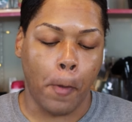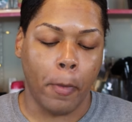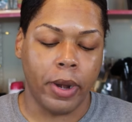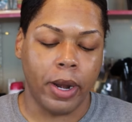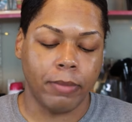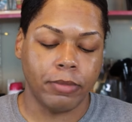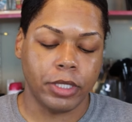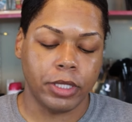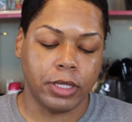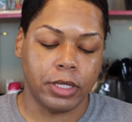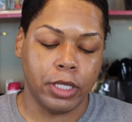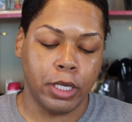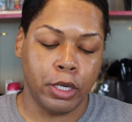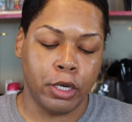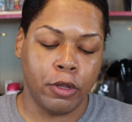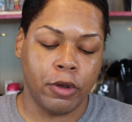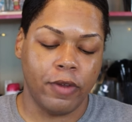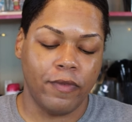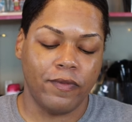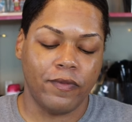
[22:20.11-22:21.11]
When I'm just
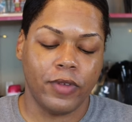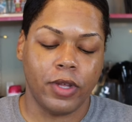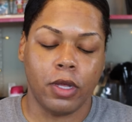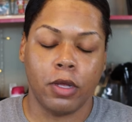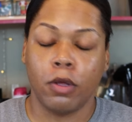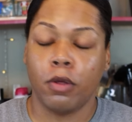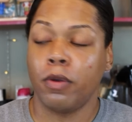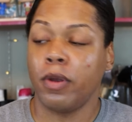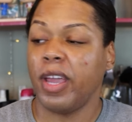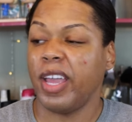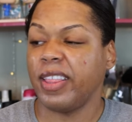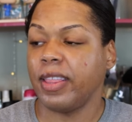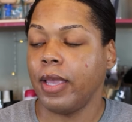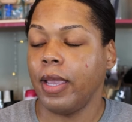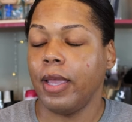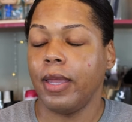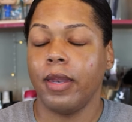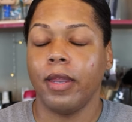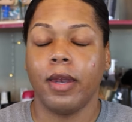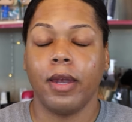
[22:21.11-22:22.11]
sitting on the phone at
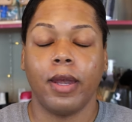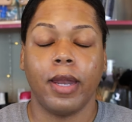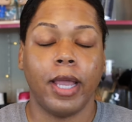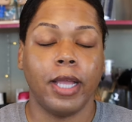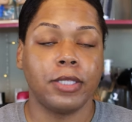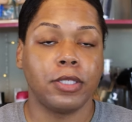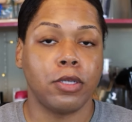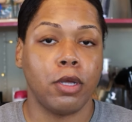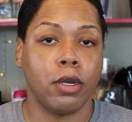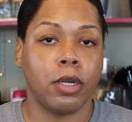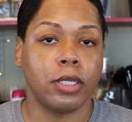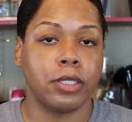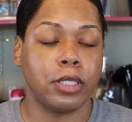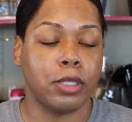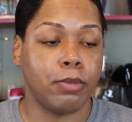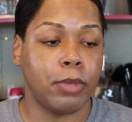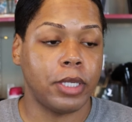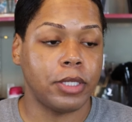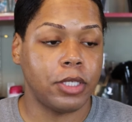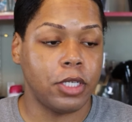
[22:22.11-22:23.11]
the end of the night talking
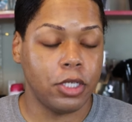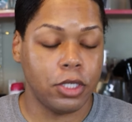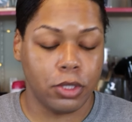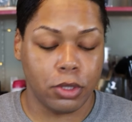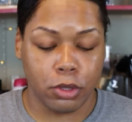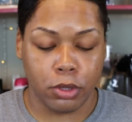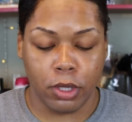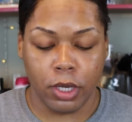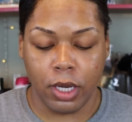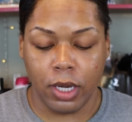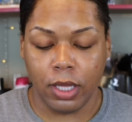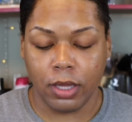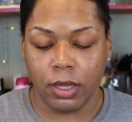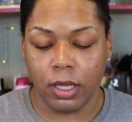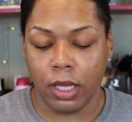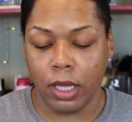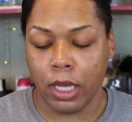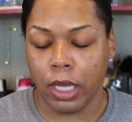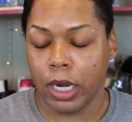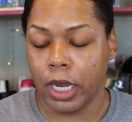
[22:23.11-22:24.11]
to my sister or
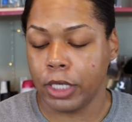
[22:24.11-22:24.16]
anything,